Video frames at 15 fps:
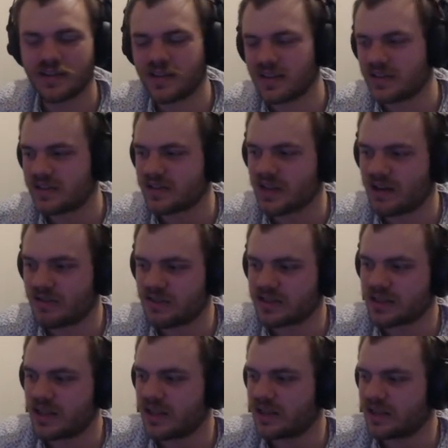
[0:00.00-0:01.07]
So I was
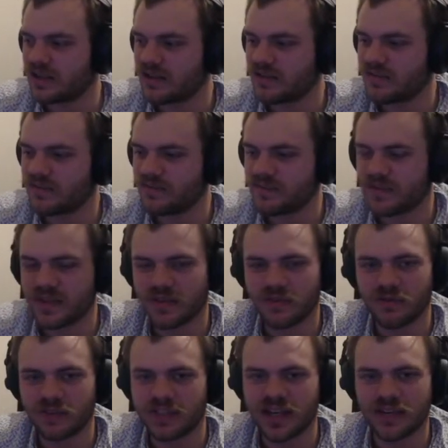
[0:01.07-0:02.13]
like,
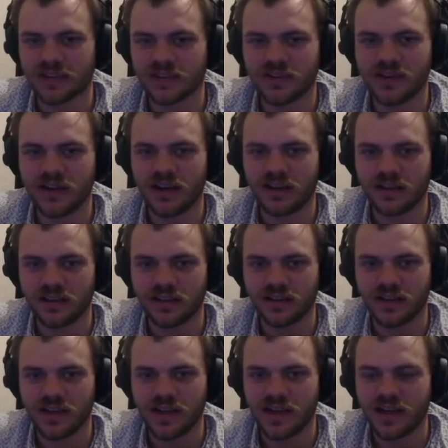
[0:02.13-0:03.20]
what the hell's going on?
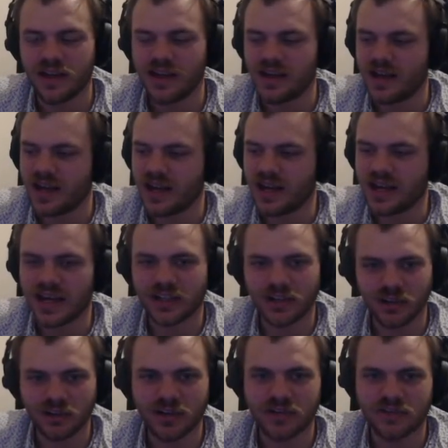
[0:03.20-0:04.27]
And I
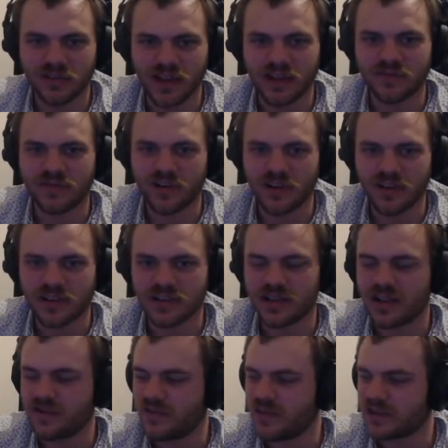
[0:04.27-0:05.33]
ignored it for that first
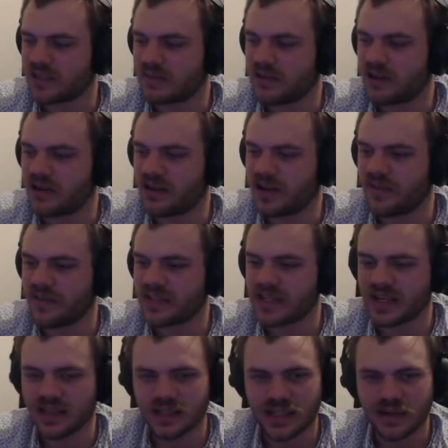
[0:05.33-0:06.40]
time I heard it, and the
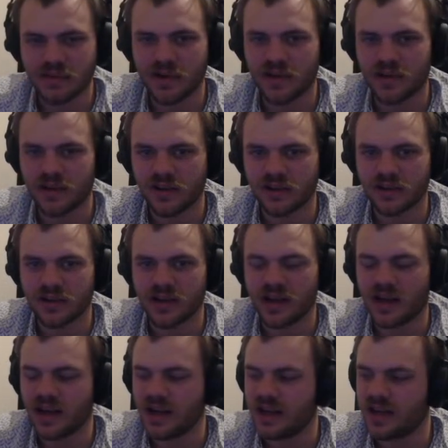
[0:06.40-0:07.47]
second time I heard it,
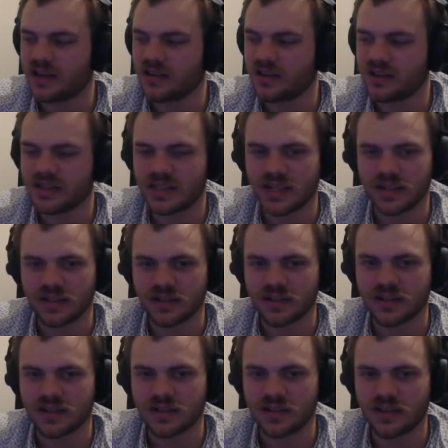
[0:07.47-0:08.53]
I got a ticket
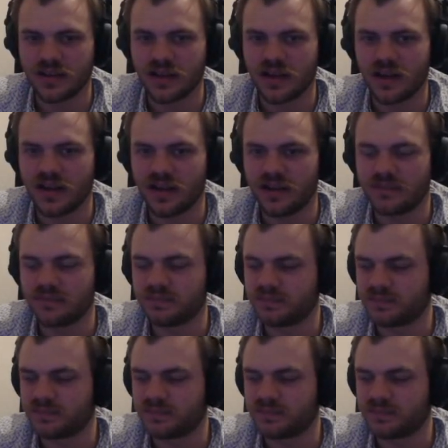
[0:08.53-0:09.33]
to